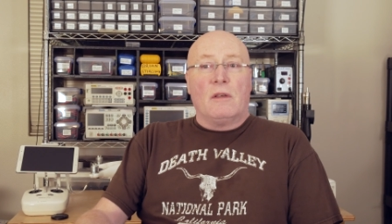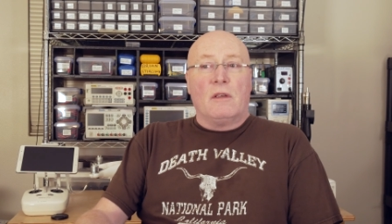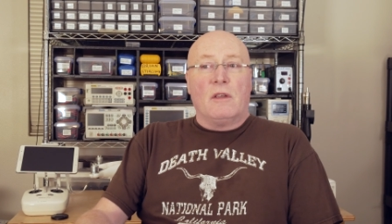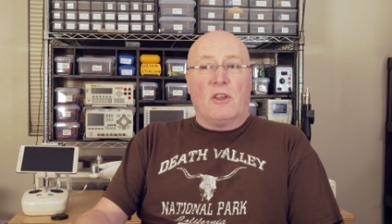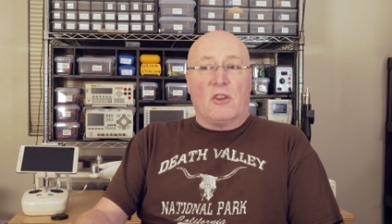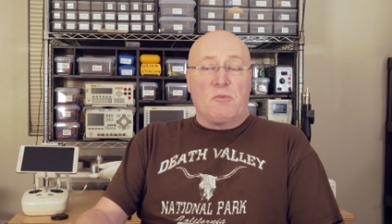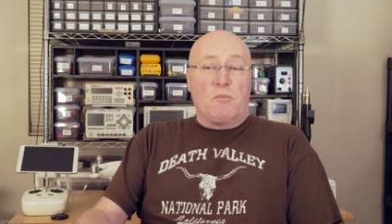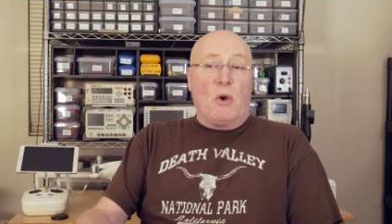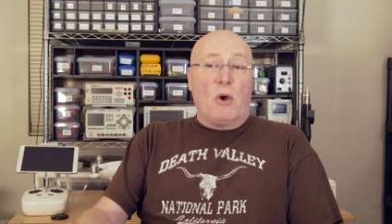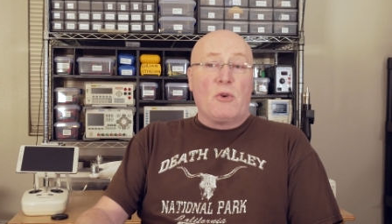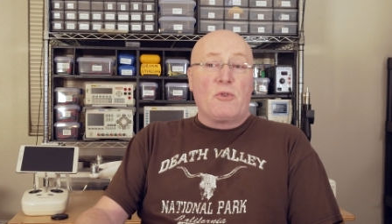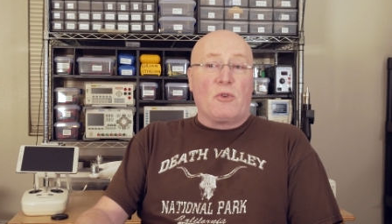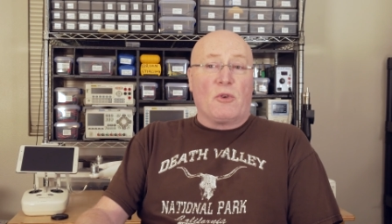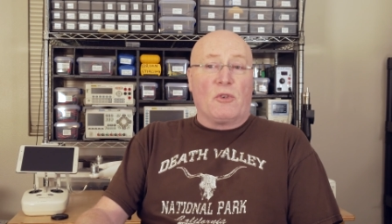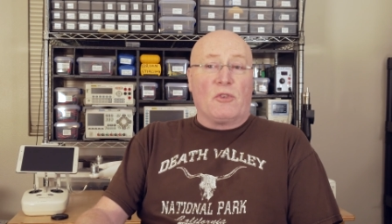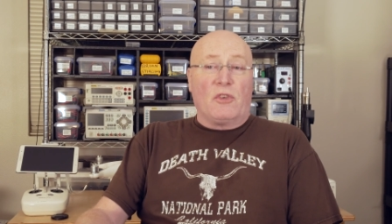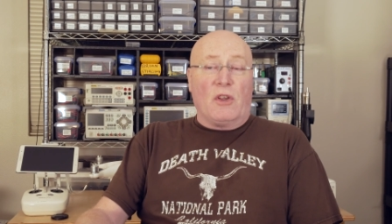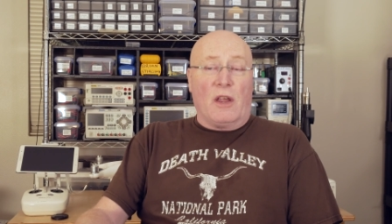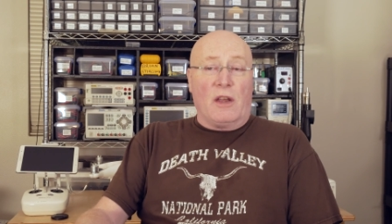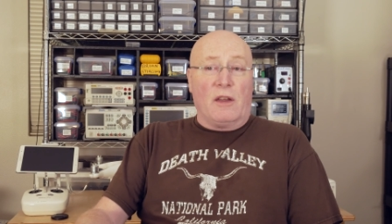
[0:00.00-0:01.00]
exposure
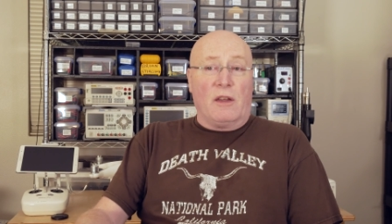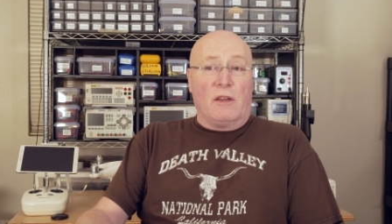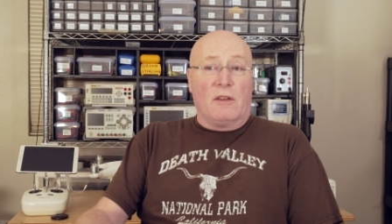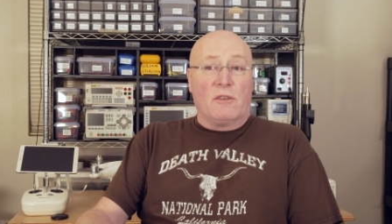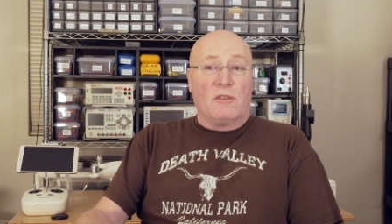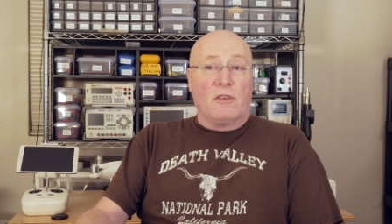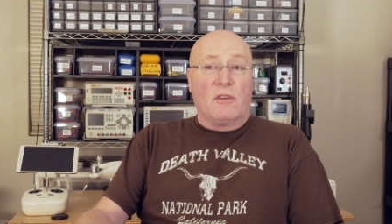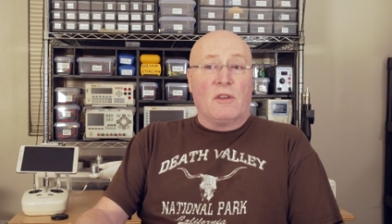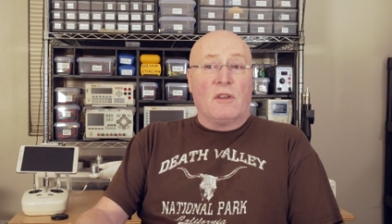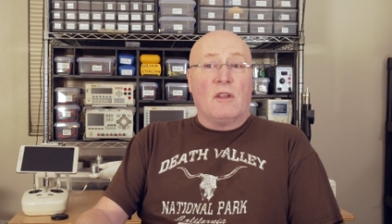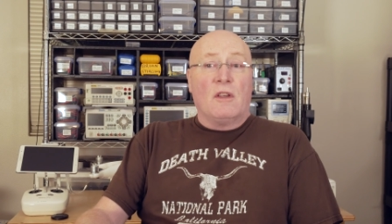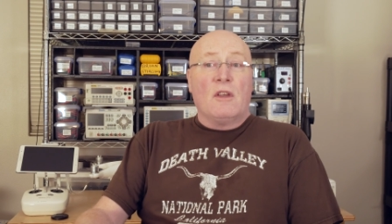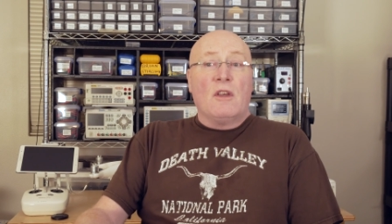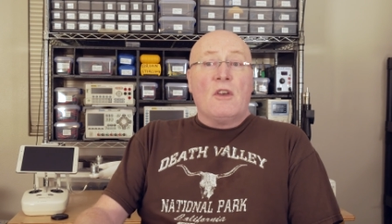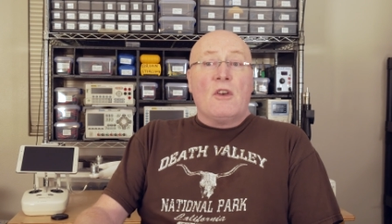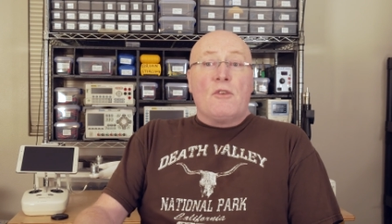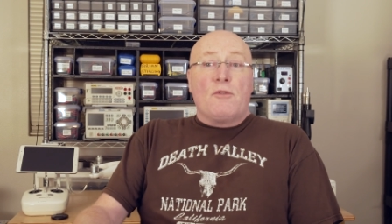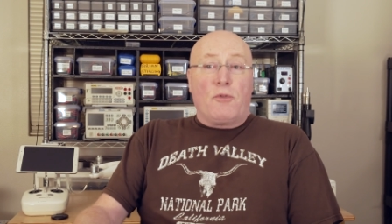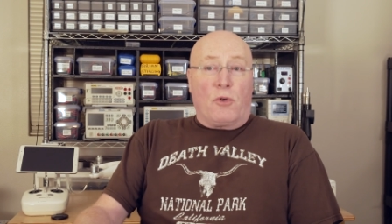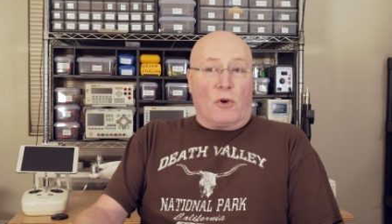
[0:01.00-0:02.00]
settings
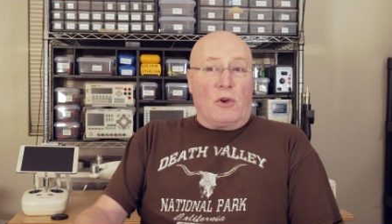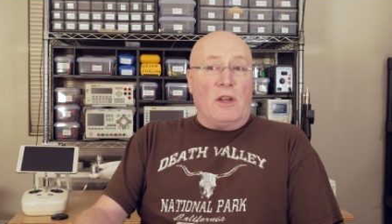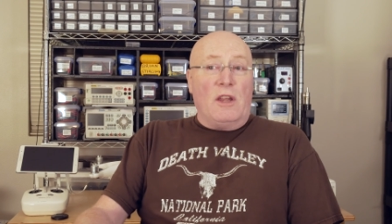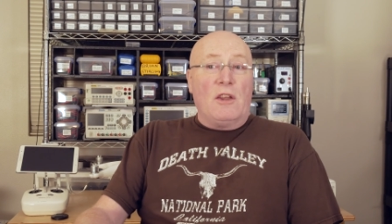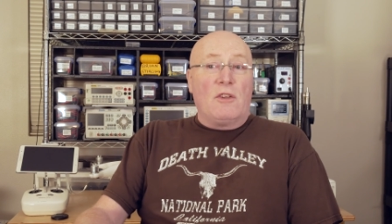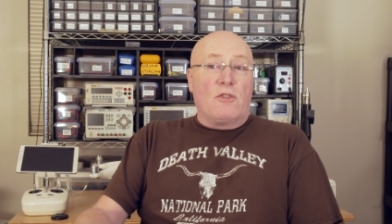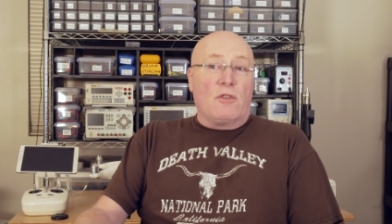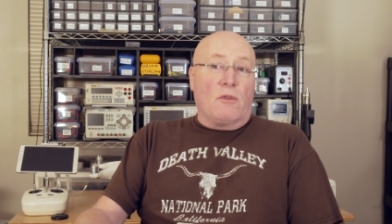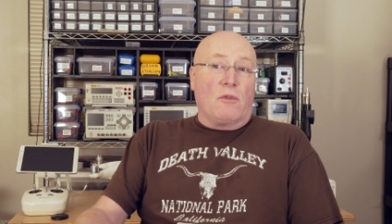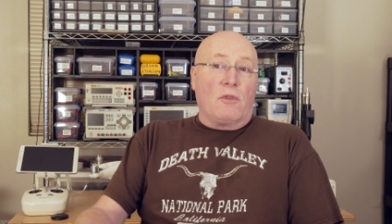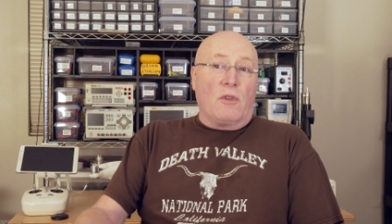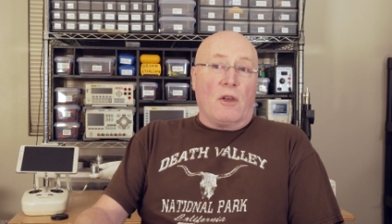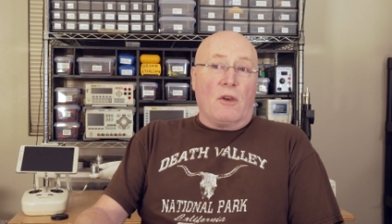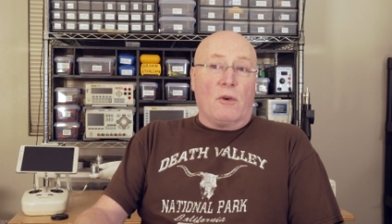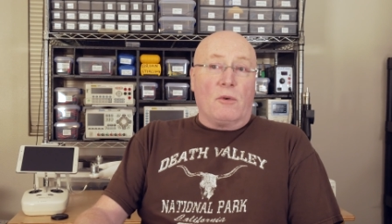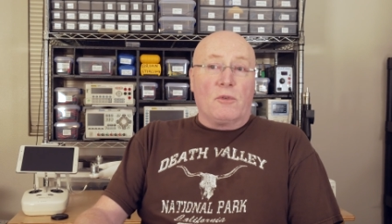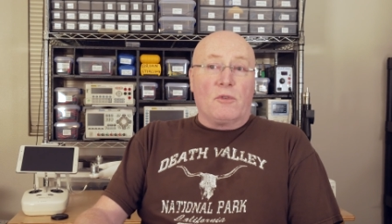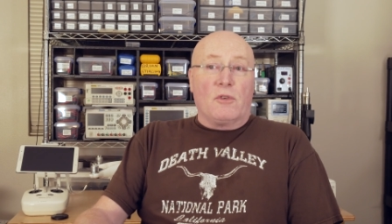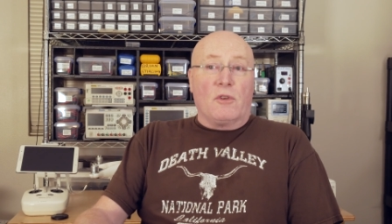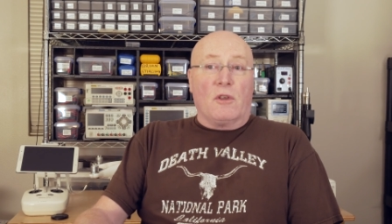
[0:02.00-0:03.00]
for each of
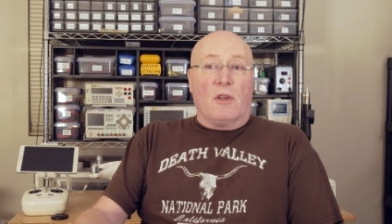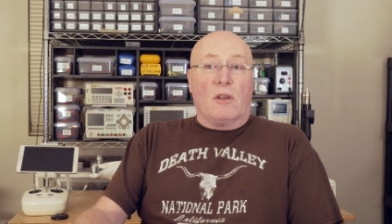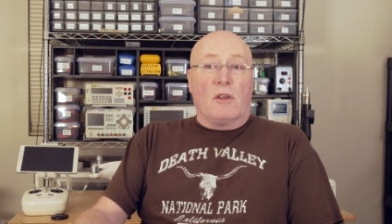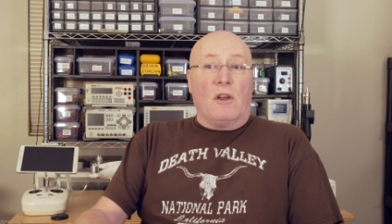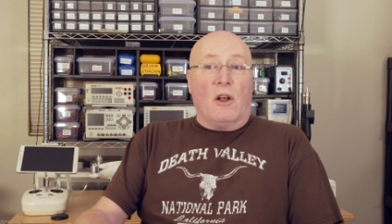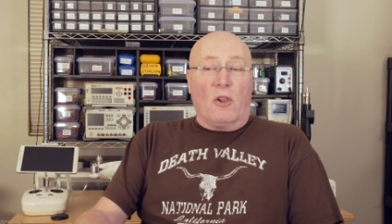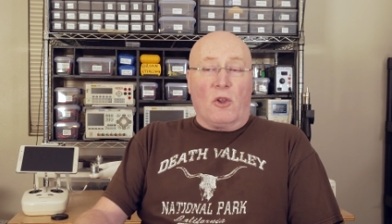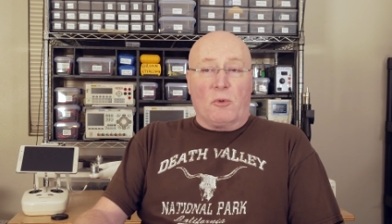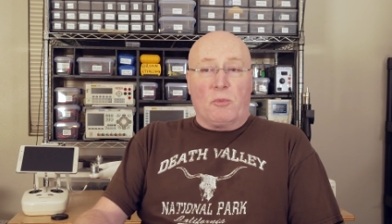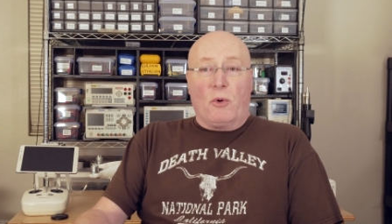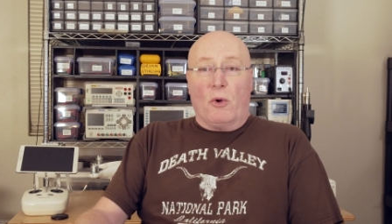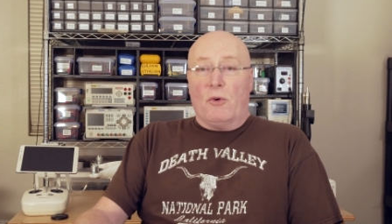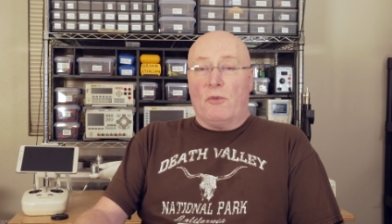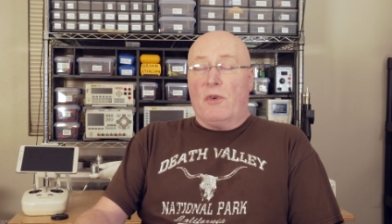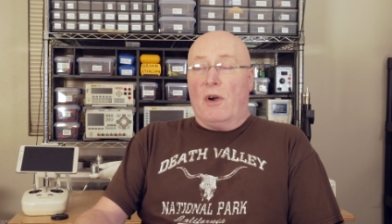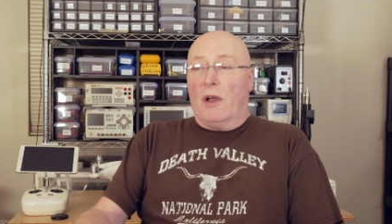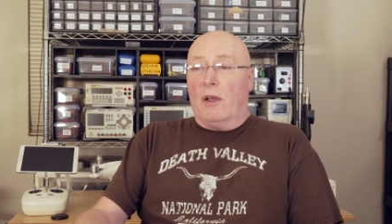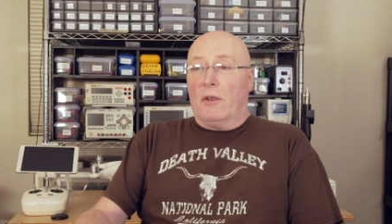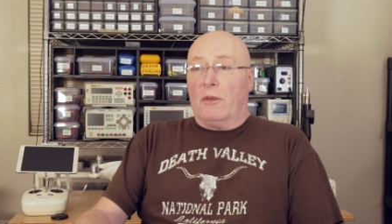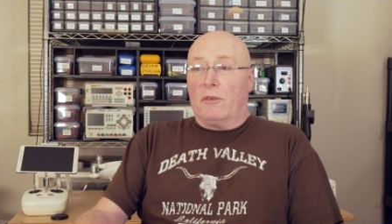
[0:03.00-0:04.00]
those color
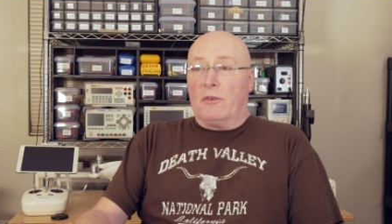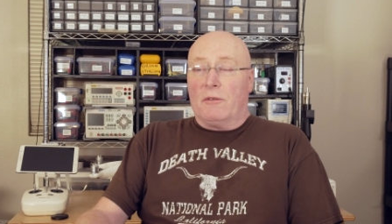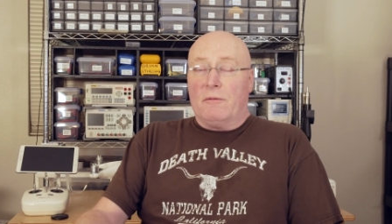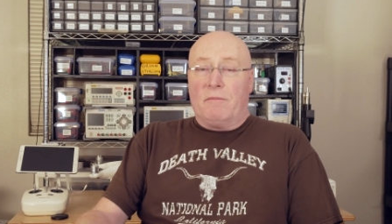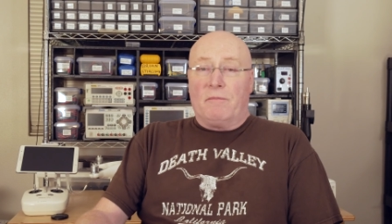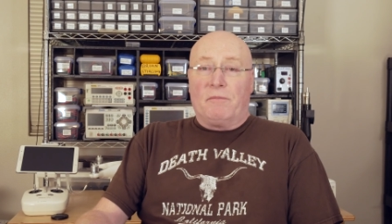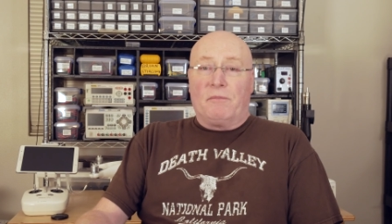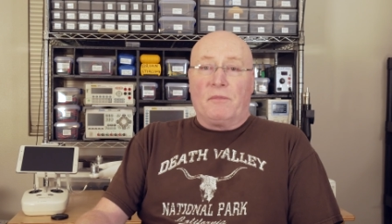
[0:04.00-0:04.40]
profiles.